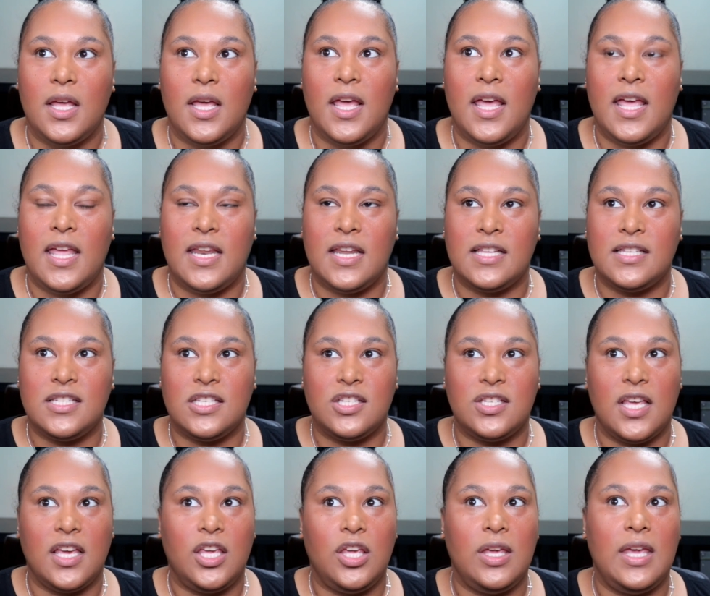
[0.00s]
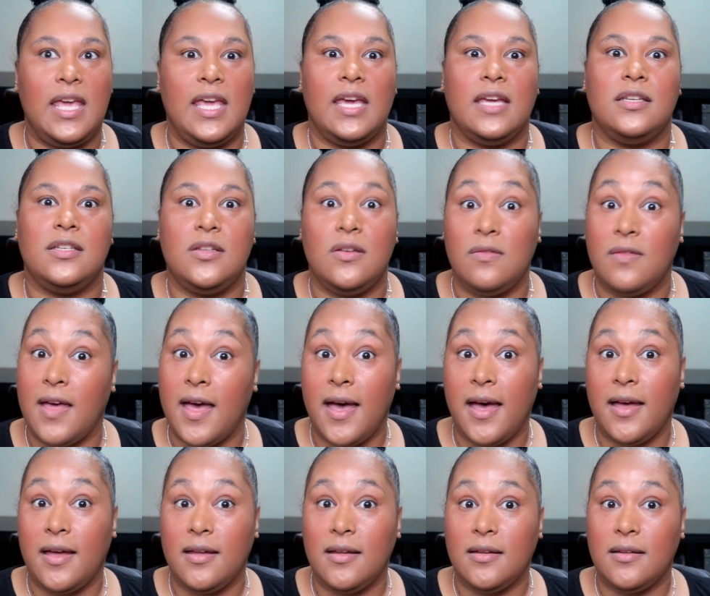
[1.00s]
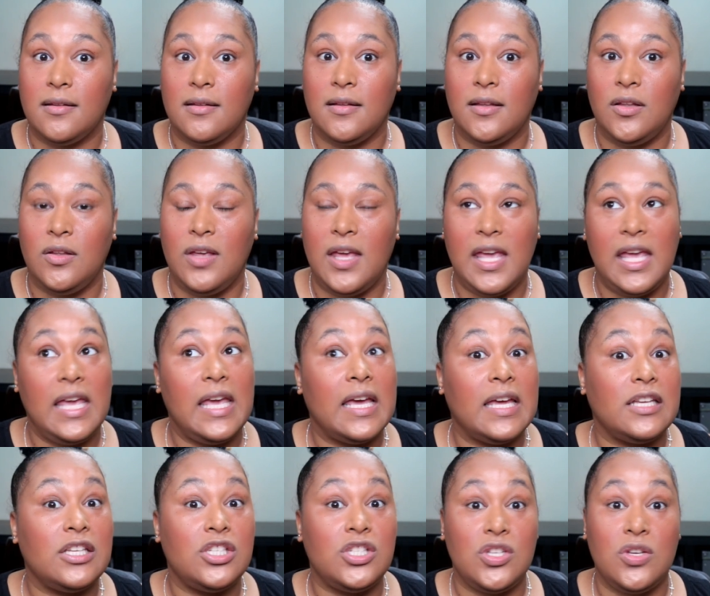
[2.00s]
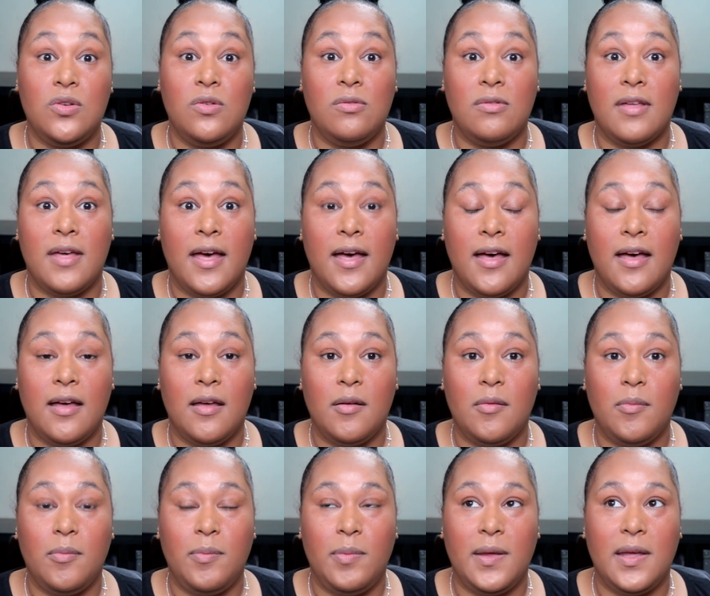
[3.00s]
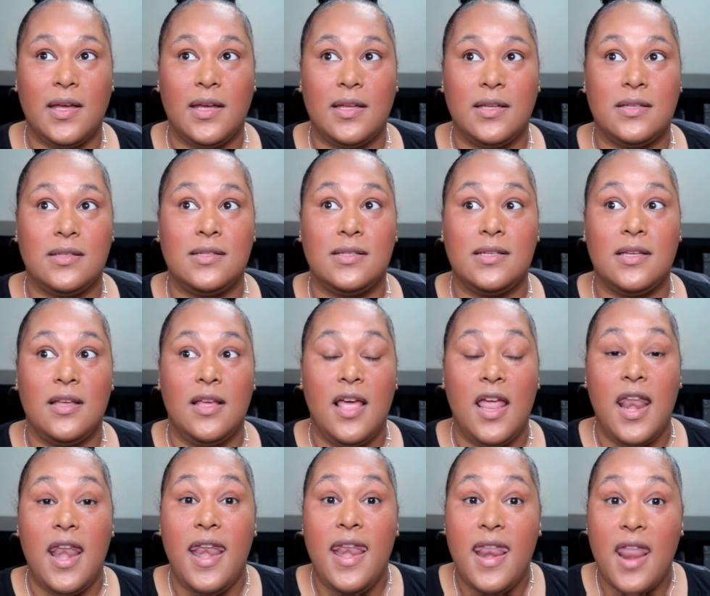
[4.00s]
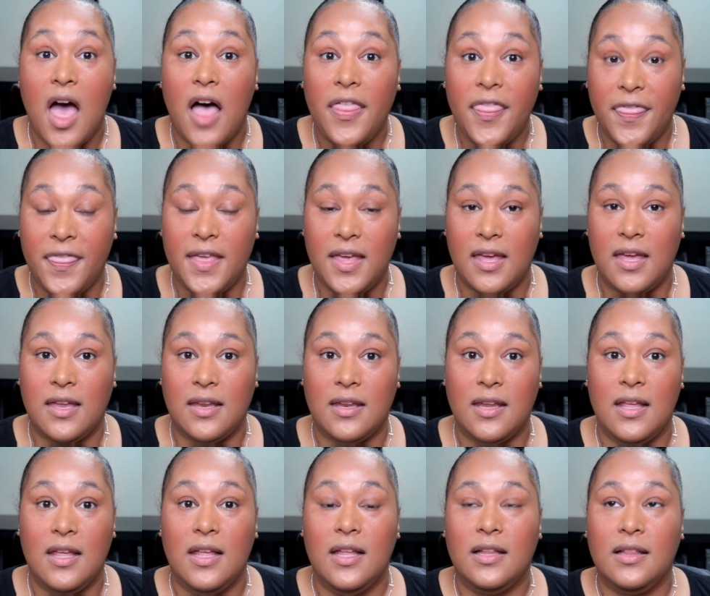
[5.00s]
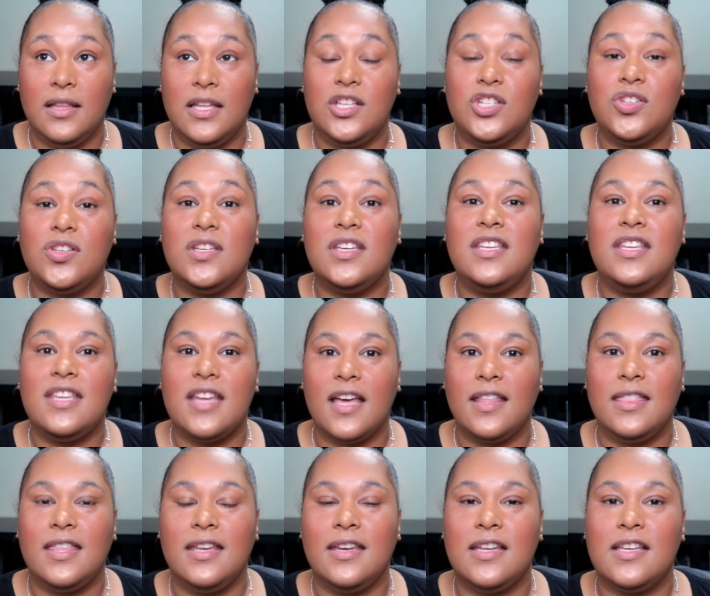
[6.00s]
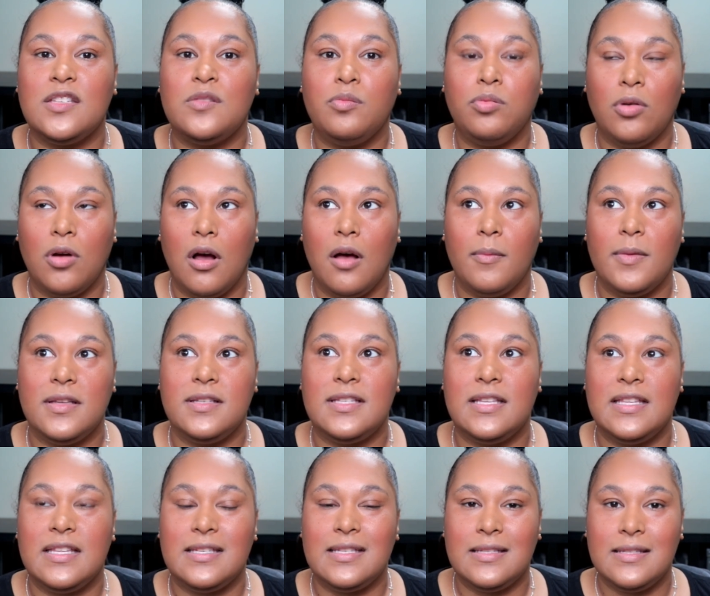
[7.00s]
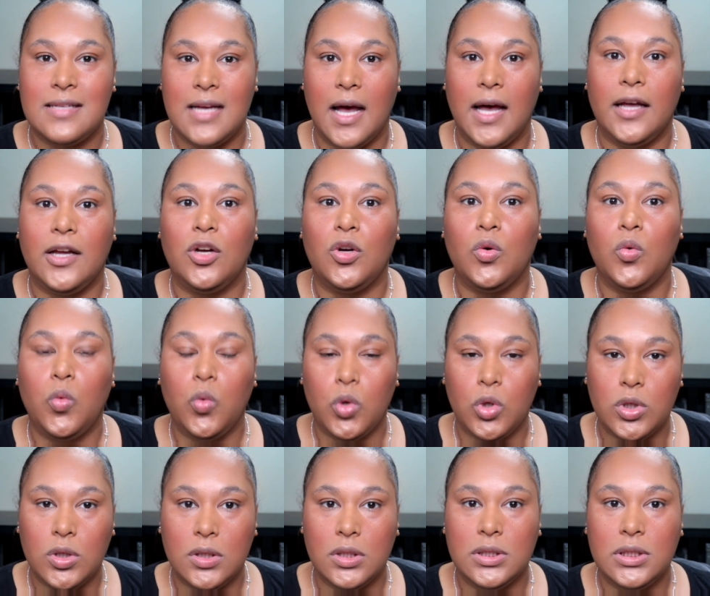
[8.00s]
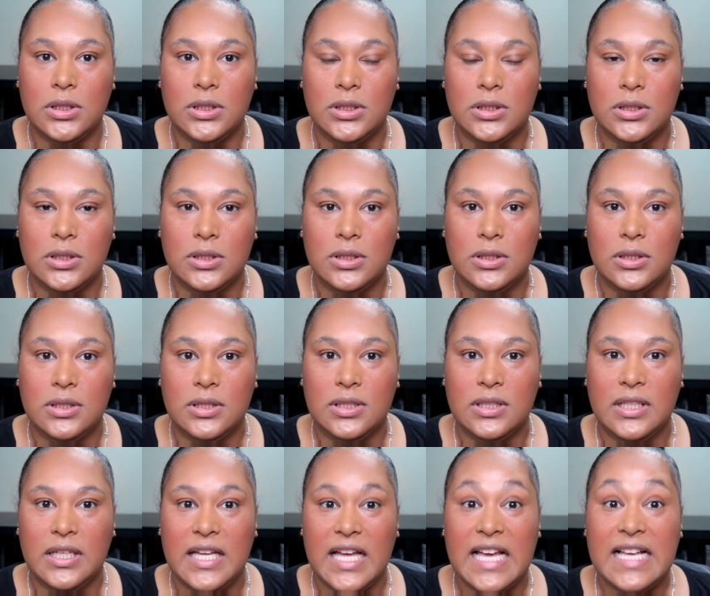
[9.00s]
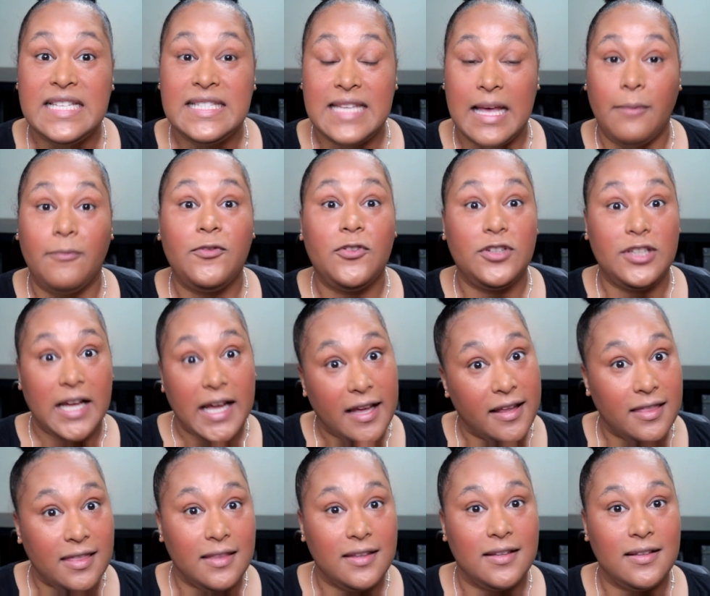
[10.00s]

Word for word: And it's just like, you can't do that. You can't do that, because nothing, literally nothing is promised in this entire world except for death.